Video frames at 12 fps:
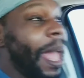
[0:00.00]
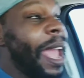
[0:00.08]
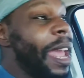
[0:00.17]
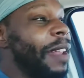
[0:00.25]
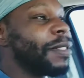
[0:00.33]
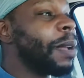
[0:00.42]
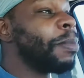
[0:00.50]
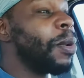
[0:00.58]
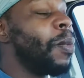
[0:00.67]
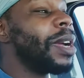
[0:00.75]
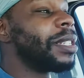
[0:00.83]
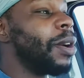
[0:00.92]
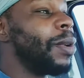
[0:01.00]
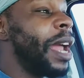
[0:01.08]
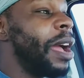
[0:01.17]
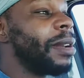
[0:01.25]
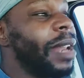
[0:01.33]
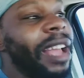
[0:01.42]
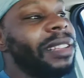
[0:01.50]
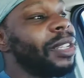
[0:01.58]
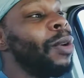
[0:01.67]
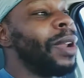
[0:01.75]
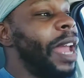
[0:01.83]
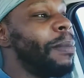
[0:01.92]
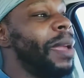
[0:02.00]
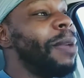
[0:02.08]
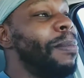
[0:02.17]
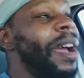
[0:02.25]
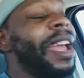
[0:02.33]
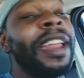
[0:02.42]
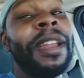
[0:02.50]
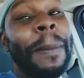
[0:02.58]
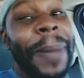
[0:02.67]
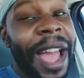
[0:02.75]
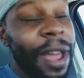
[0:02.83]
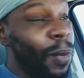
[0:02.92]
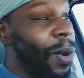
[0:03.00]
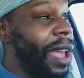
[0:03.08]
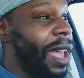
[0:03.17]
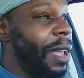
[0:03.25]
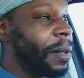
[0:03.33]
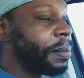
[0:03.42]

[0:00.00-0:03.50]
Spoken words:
And if something was to go down, like someone like me, but in a bad way,